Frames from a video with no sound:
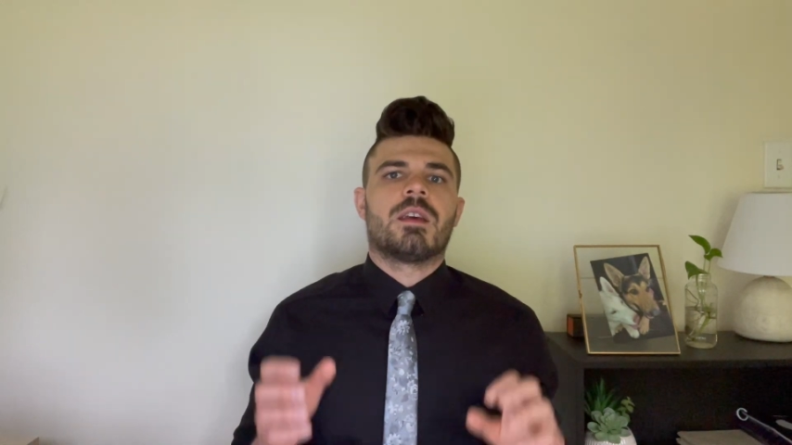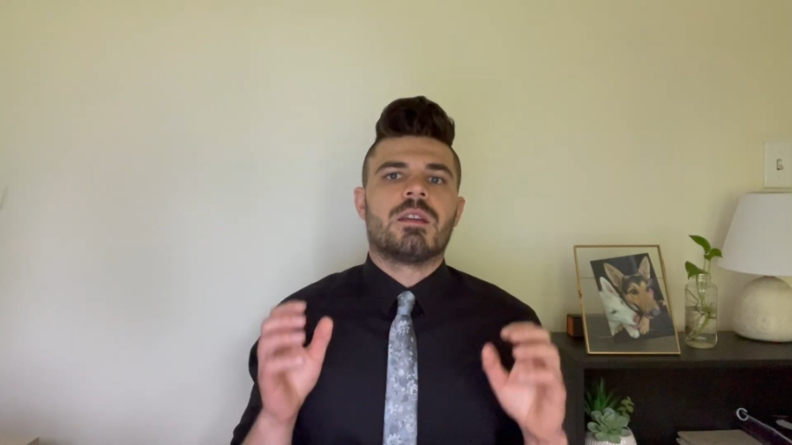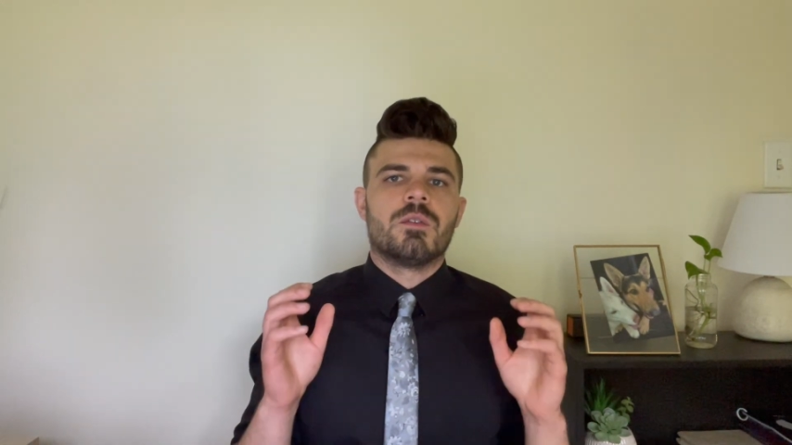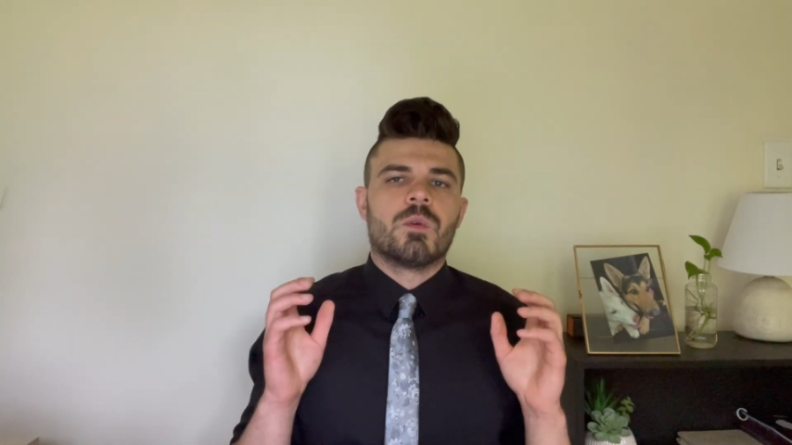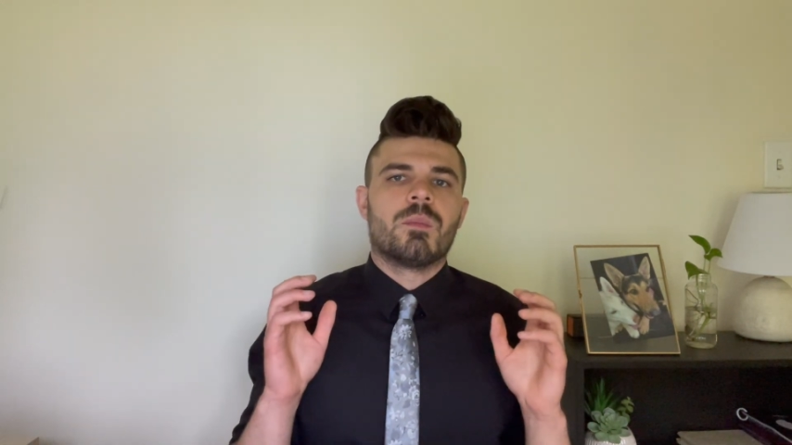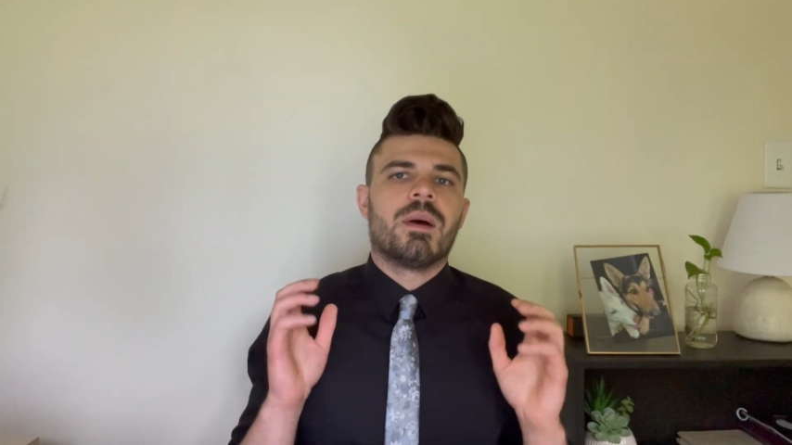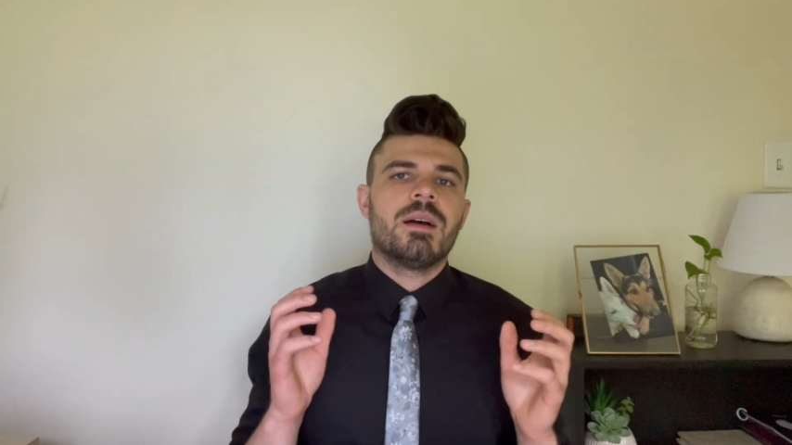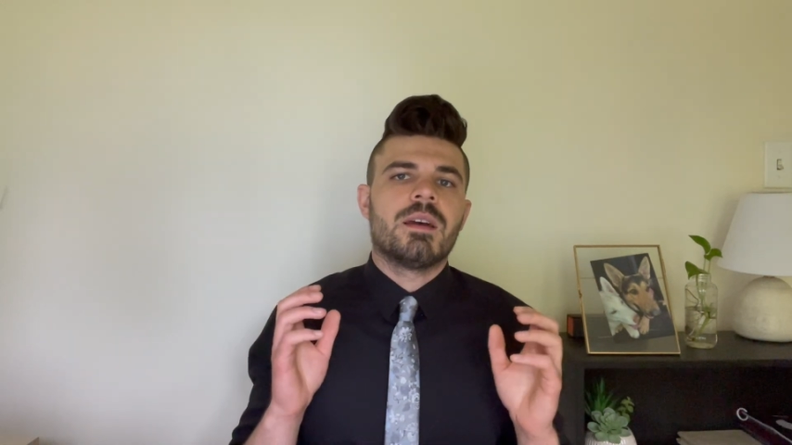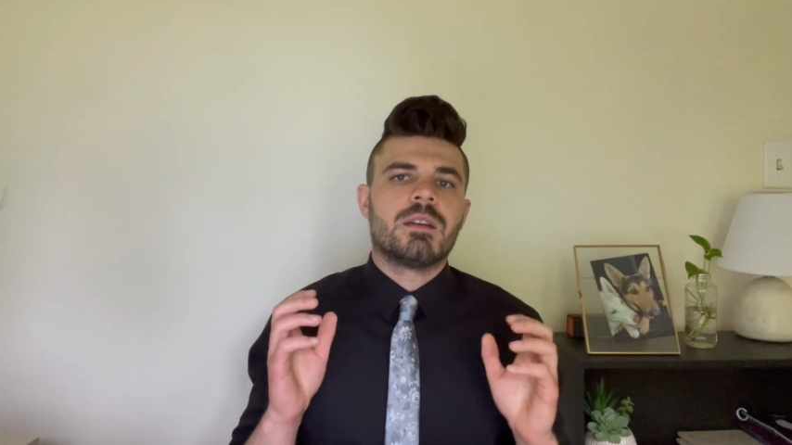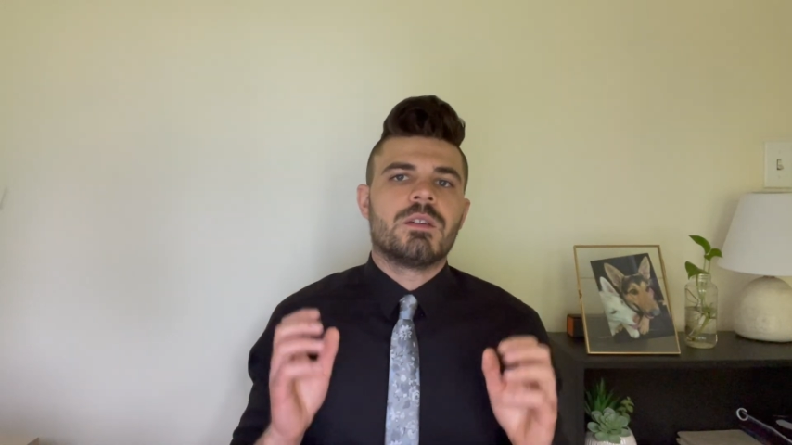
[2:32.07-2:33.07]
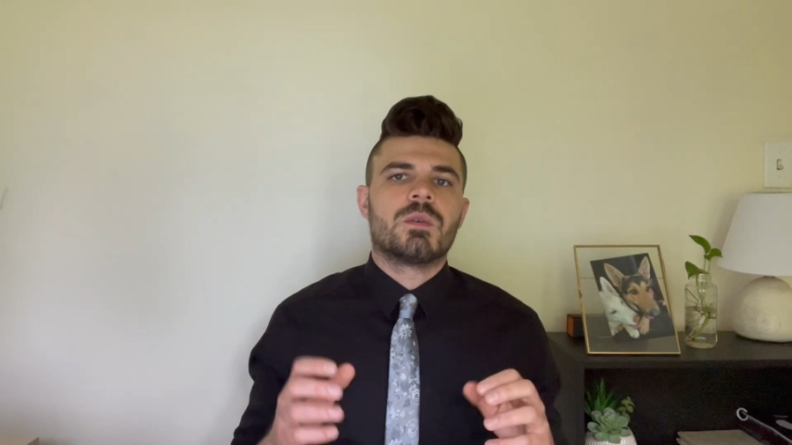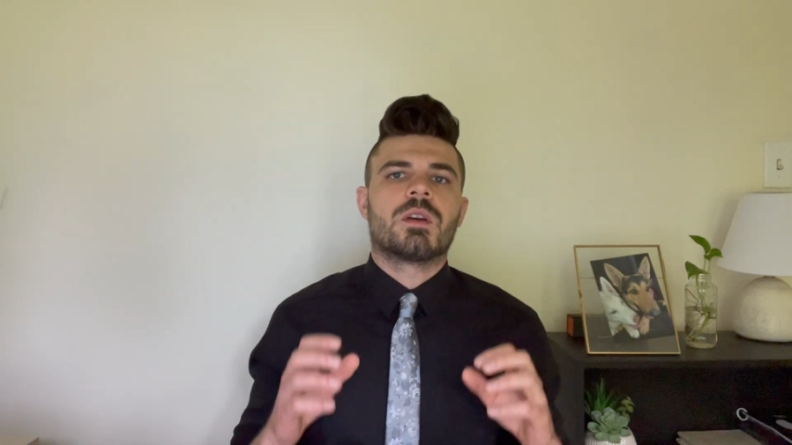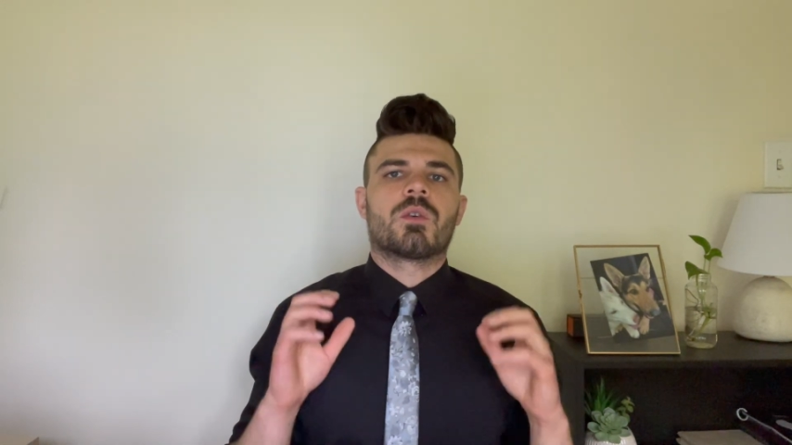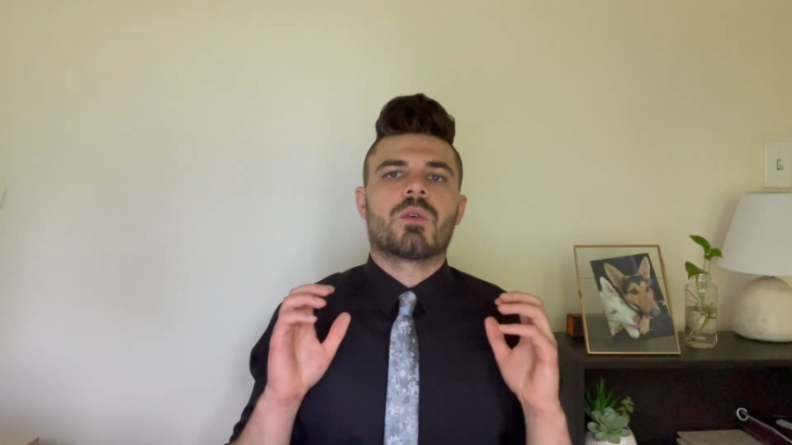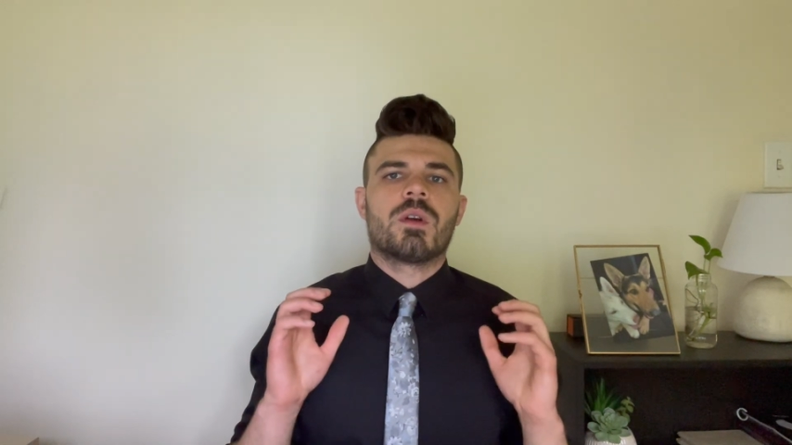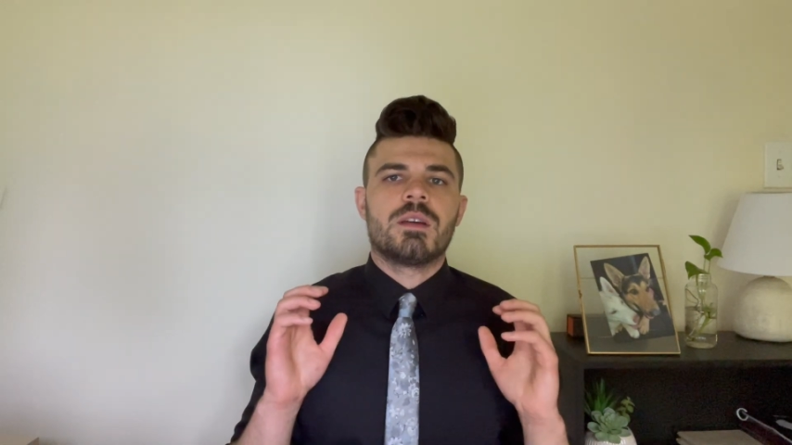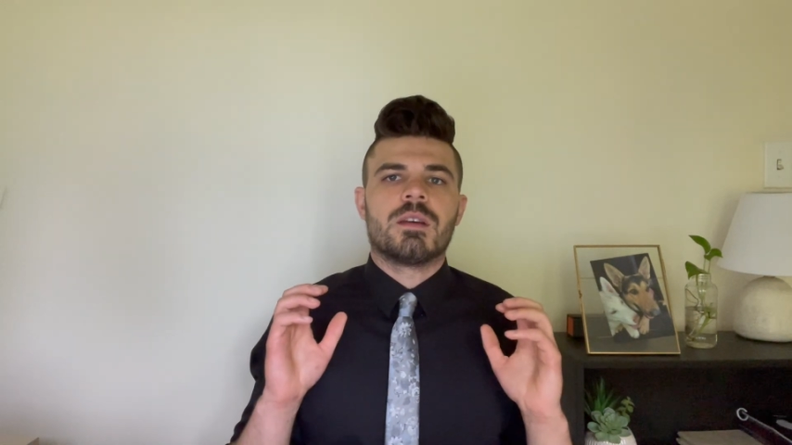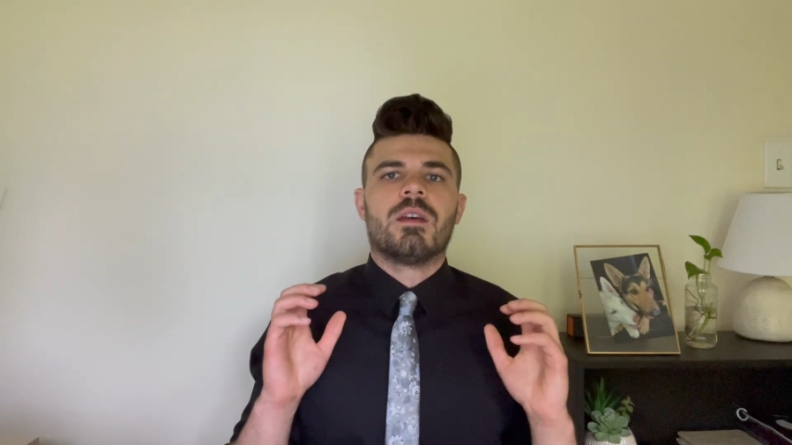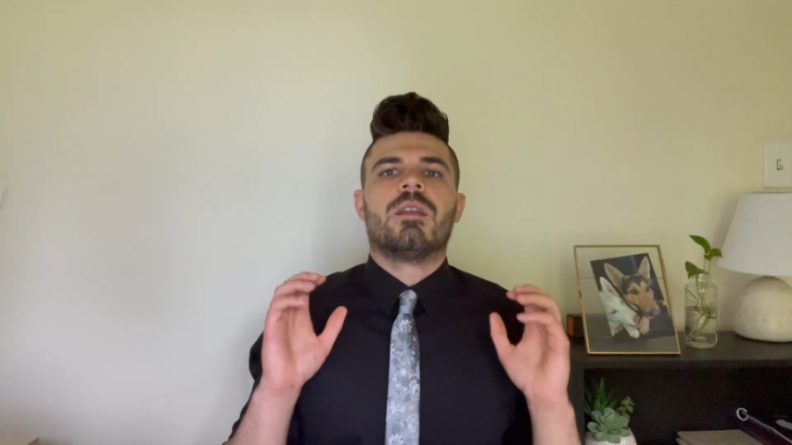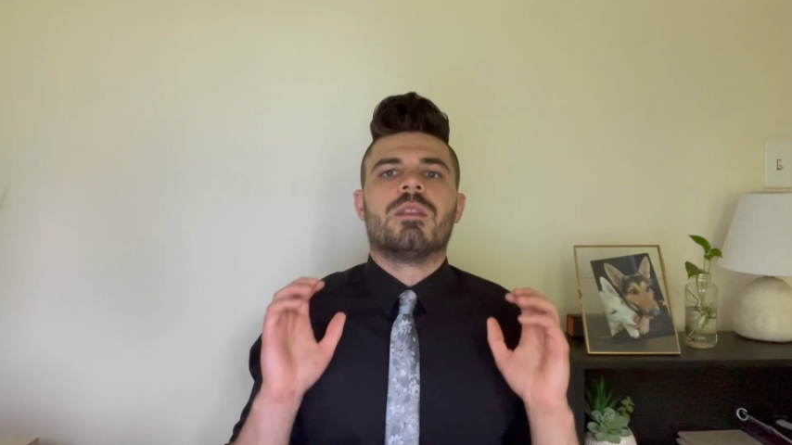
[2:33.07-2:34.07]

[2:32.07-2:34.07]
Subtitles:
in your mind, you can create